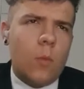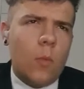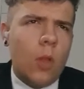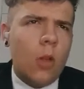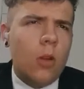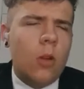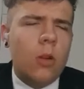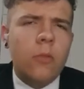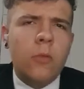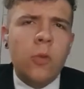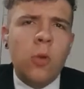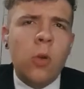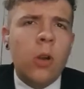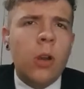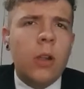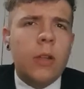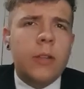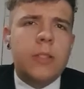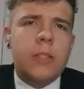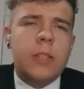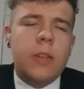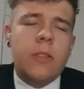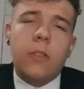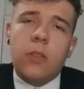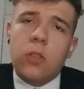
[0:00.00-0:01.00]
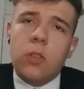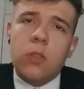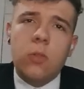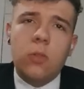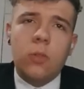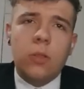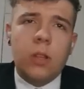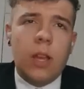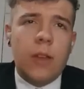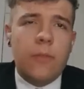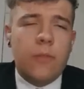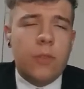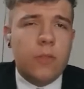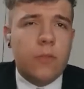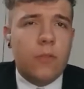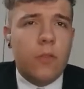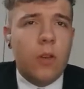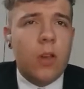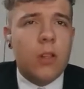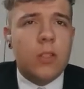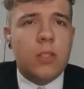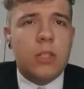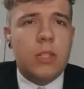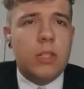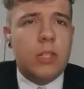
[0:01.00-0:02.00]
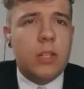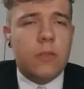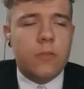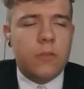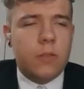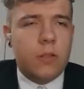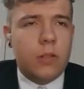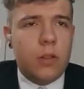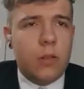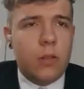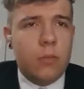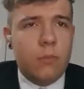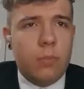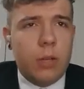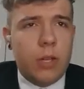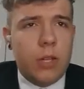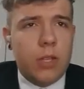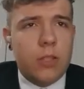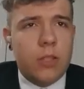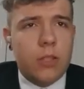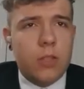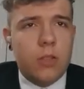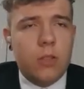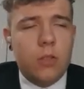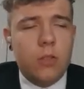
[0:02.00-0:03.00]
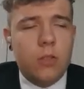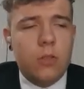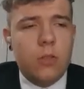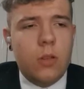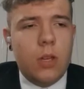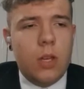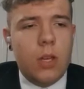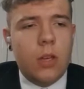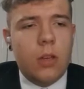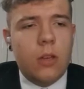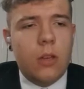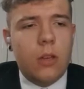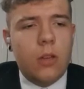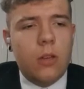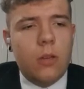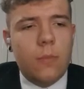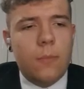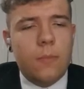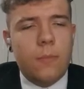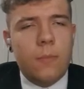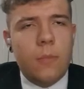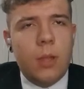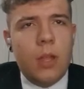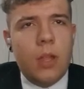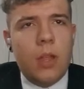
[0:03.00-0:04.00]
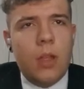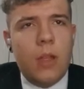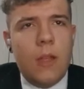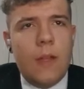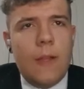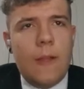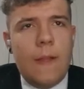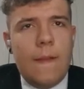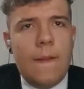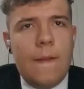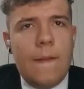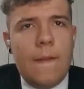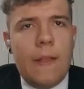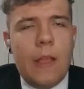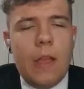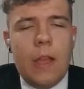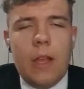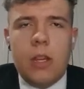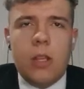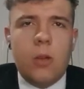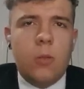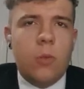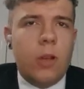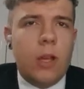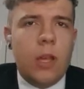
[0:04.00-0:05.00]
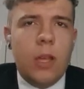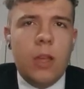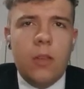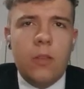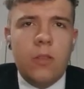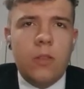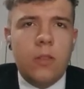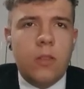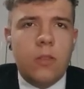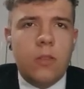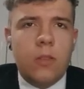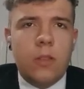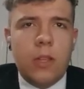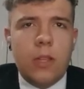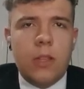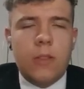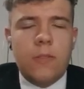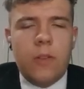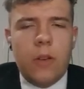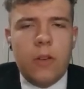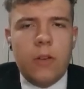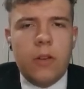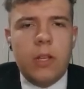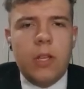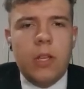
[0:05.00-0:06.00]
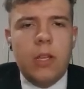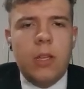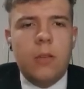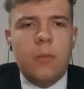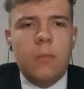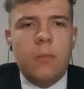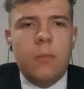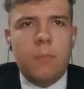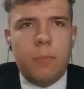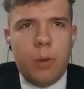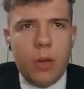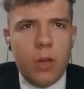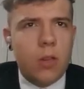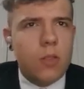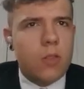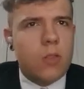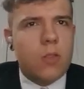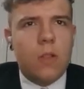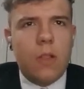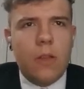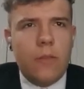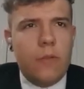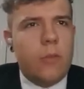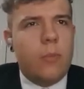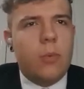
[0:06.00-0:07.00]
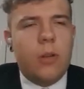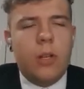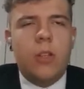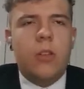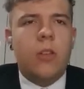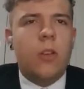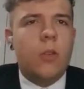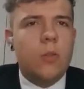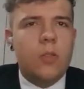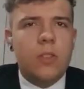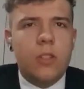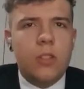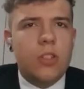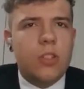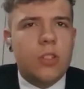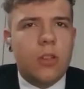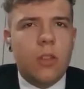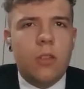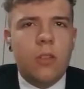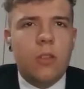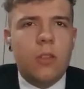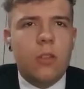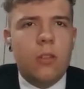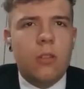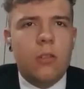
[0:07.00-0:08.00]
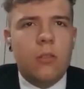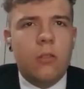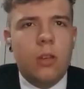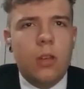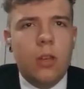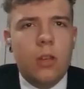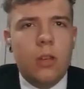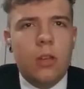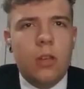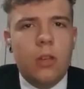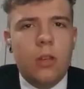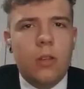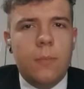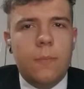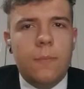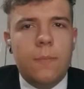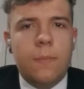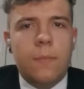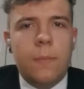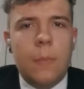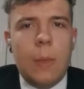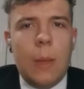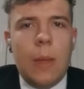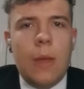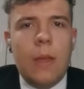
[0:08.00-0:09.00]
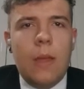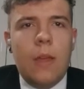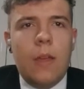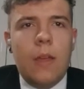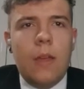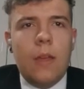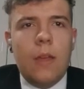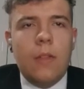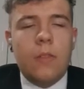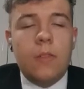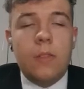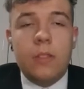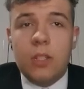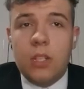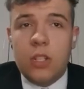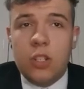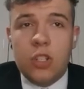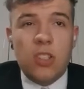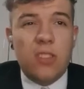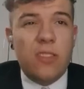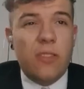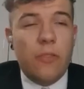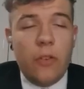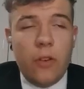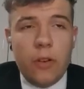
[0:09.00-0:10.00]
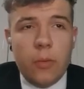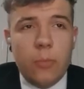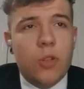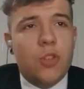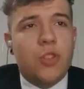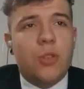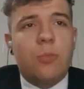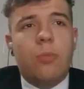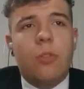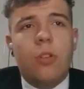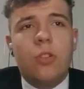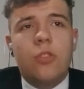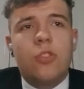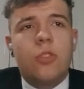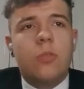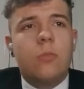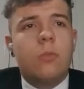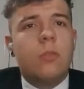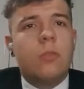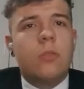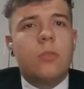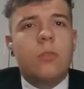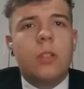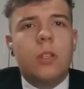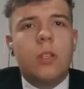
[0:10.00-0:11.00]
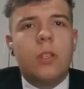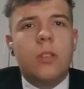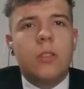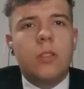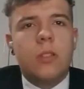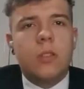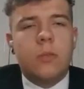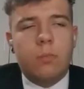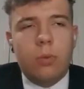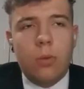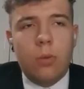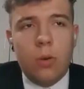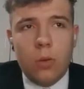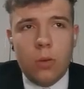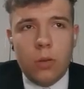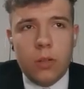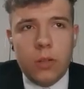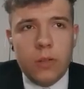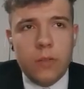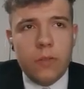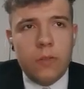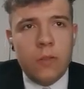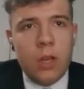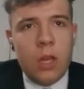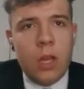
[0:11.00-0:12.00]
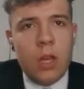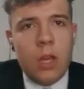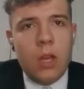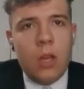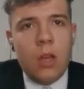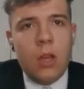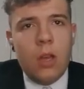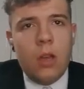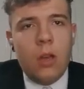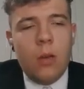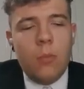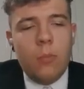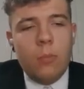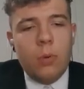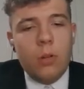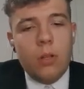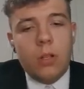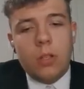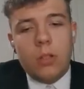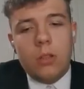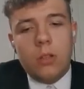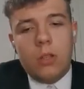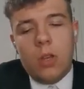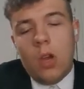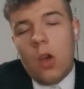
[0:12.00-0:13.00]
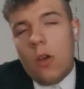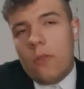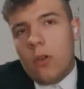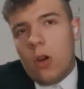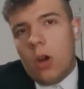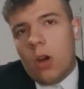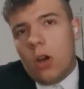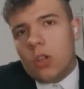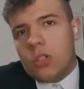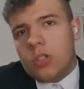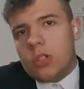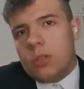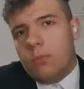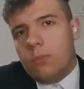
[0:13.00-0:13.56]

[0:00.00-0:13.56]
Overall, I'd say the school life is vastly different compared to anywhere else. It's very personal. Everybody knows each other. The teachers are very much approachable and supportive, but the overarching